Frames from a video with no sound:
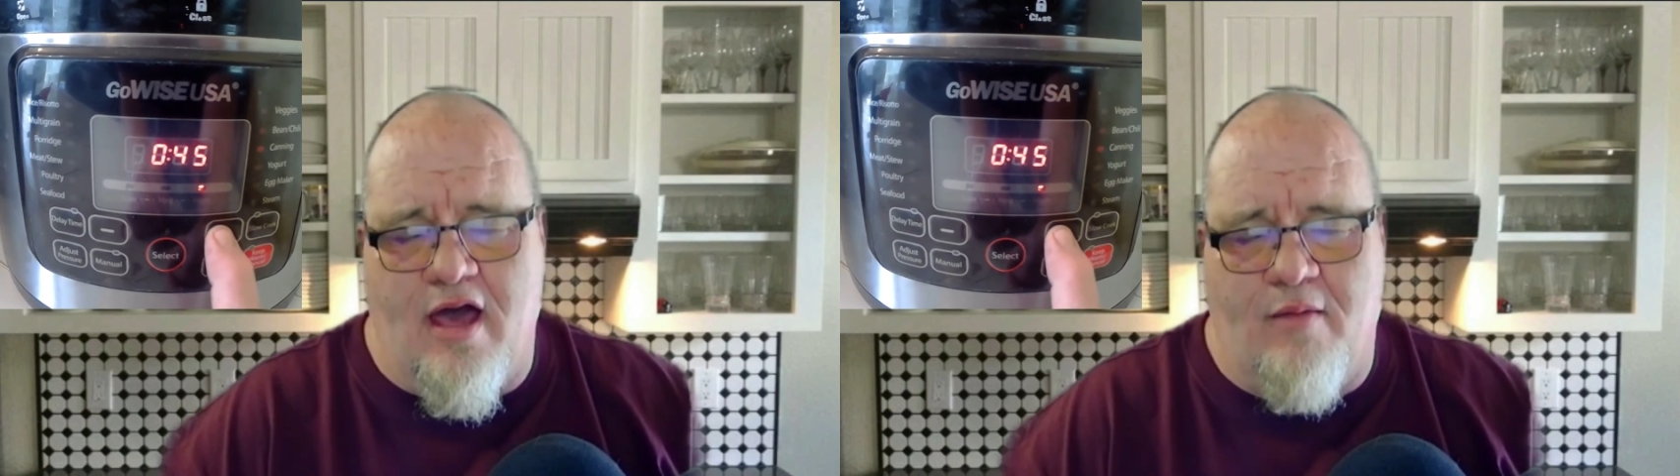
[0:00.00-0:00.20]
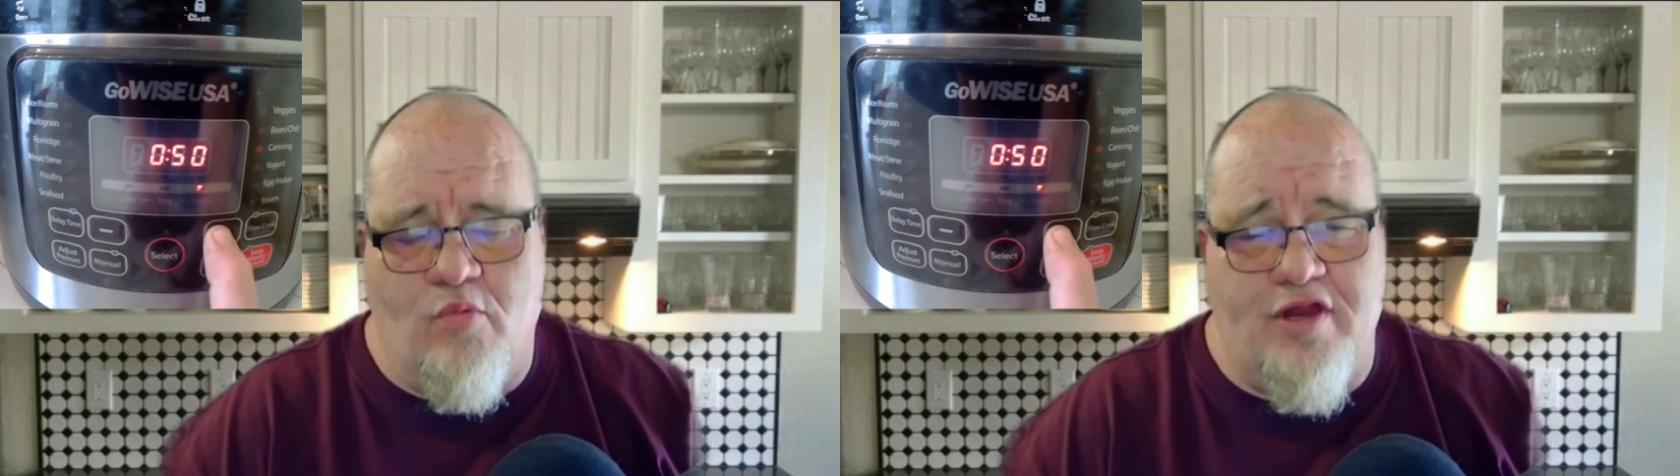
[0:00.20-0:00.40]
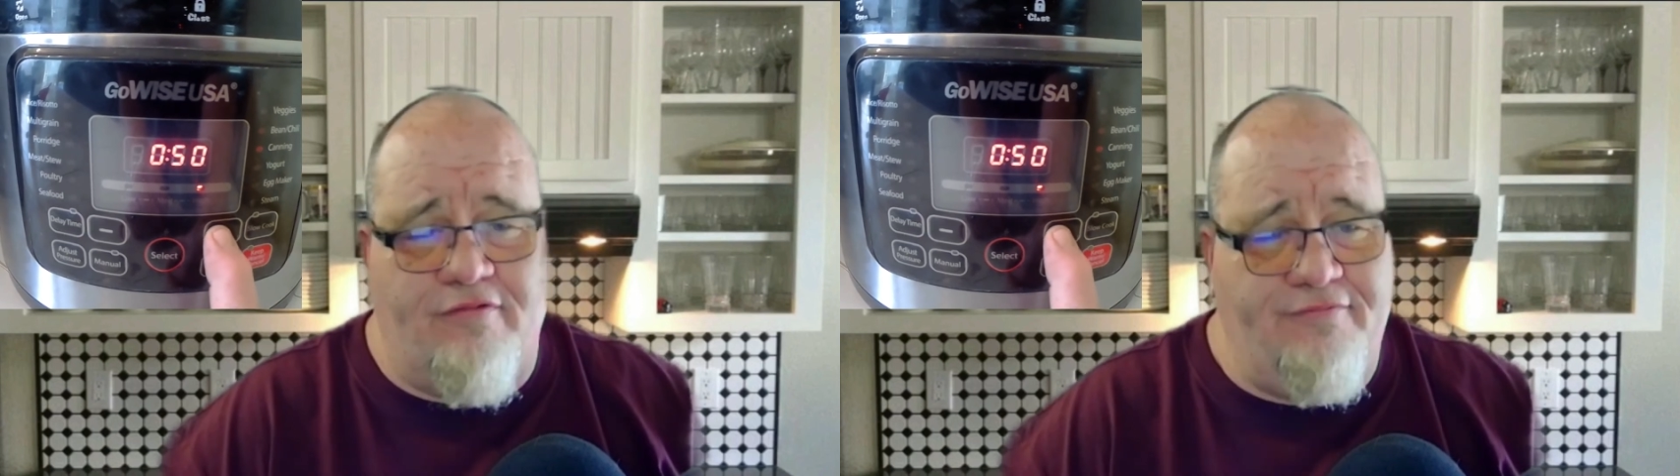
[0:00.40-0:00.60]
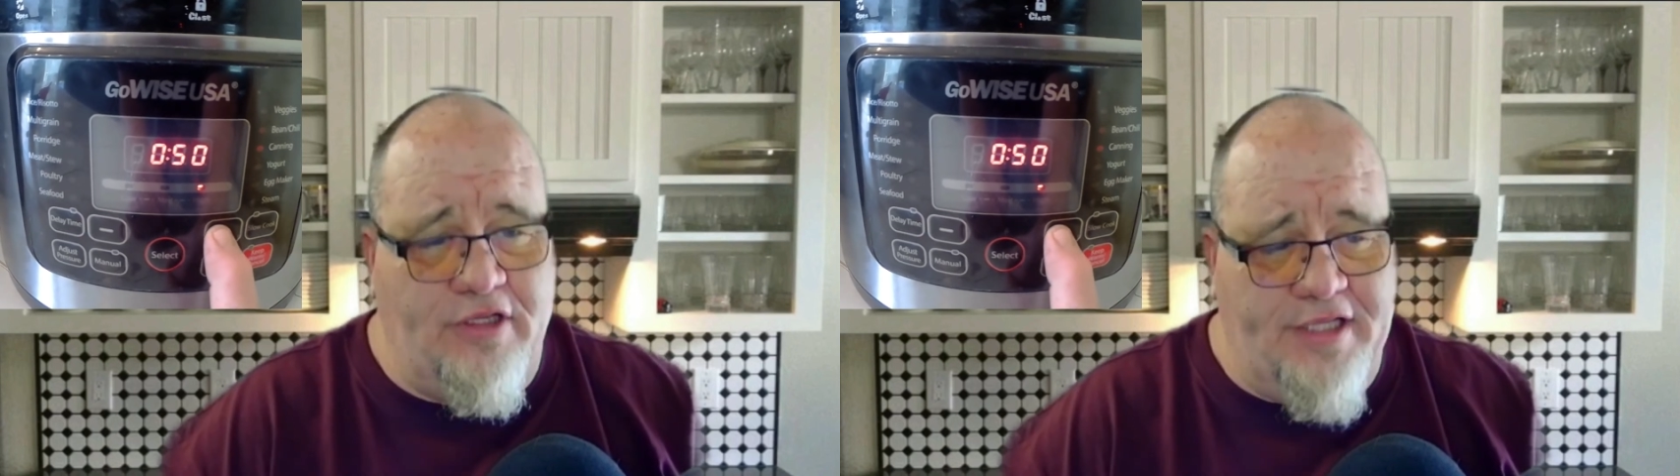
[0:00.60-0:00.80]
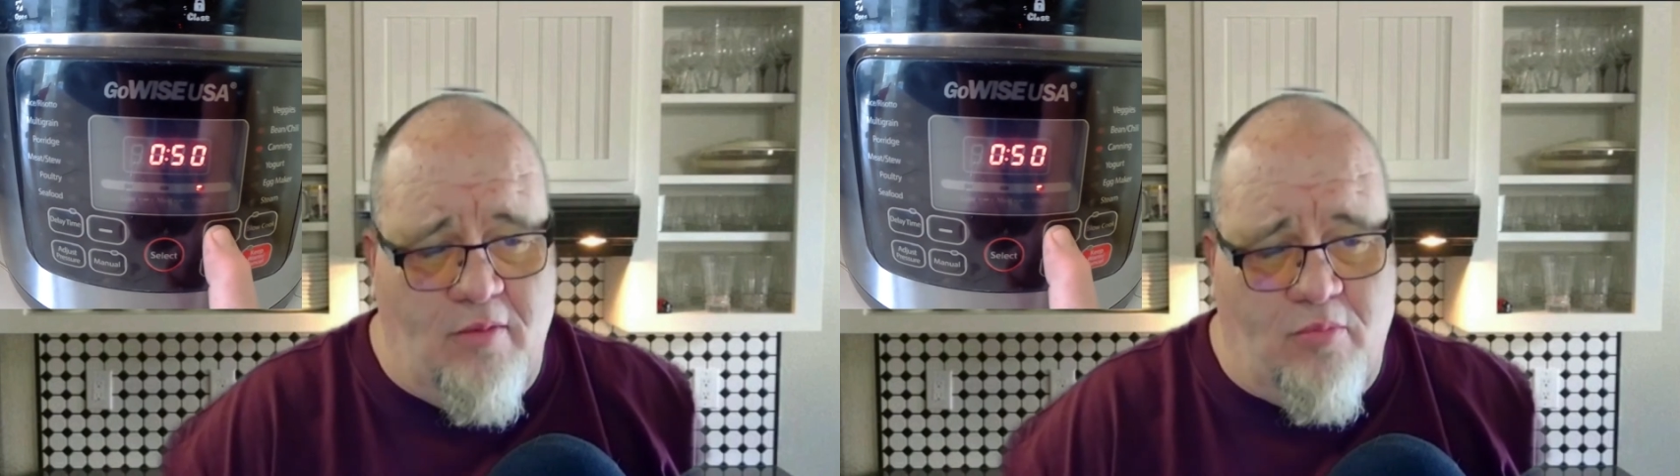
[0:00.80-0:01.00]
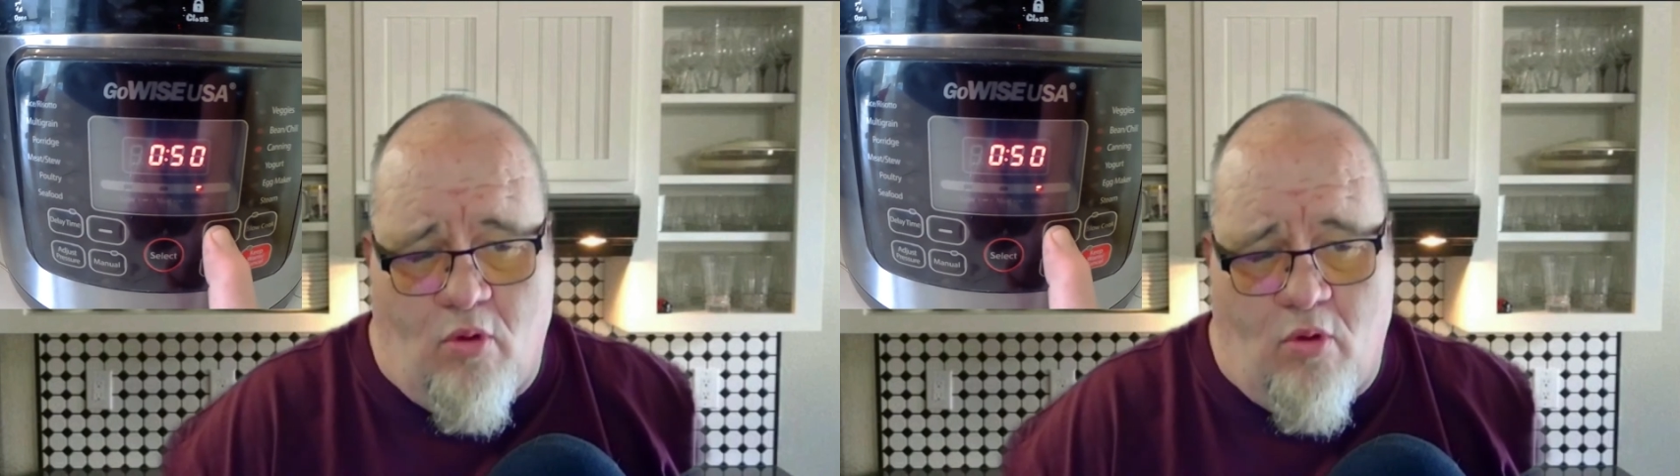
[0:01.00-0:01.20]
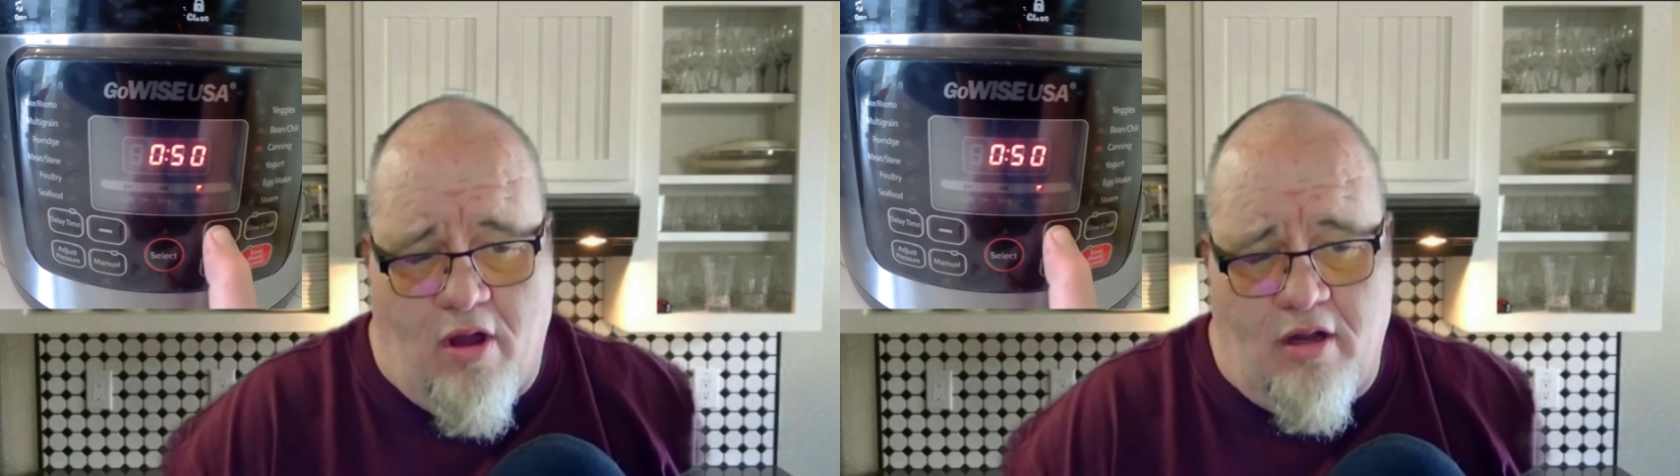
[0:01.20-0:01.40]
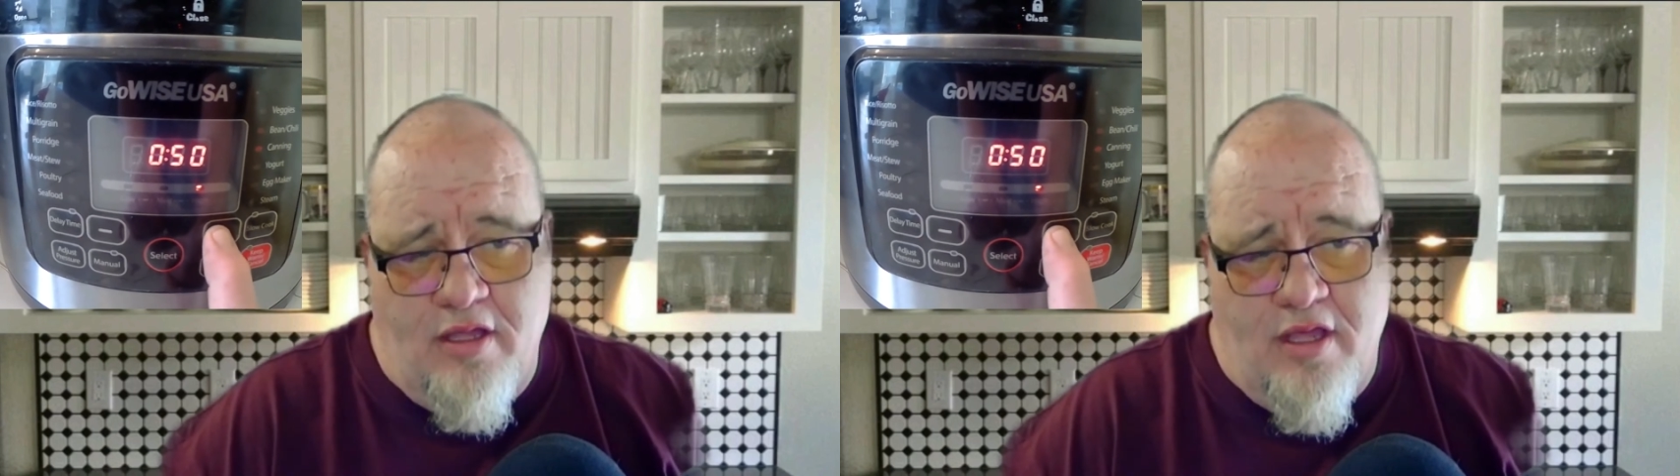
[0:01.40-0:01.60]
When you're filling up
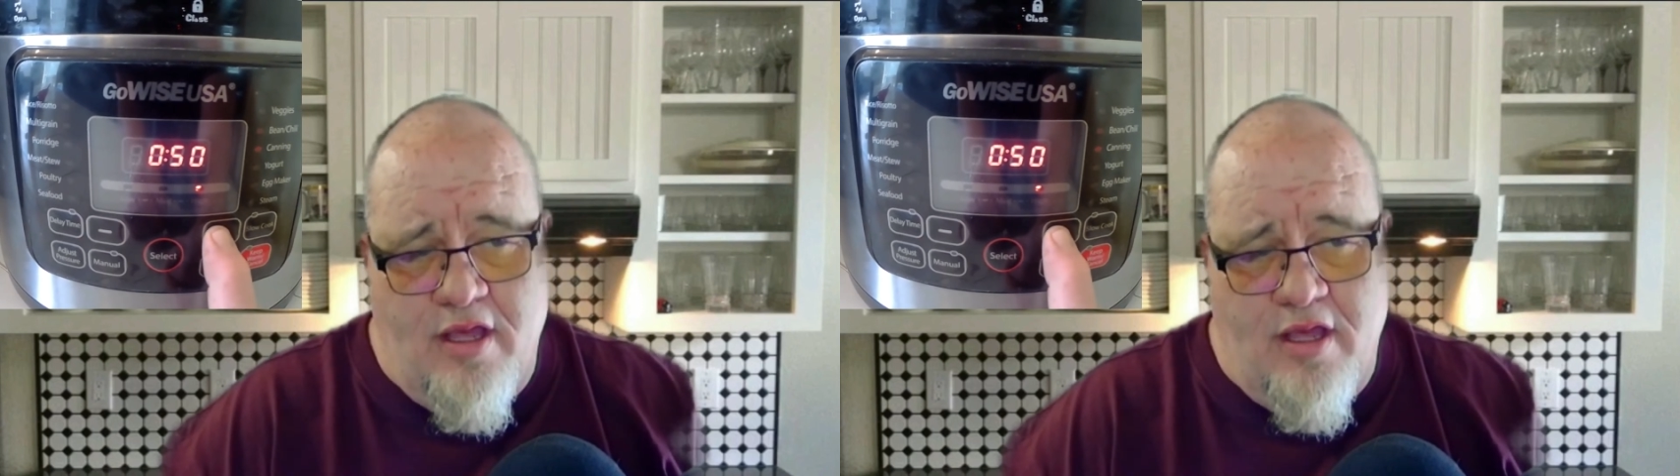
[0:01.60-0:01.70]
water,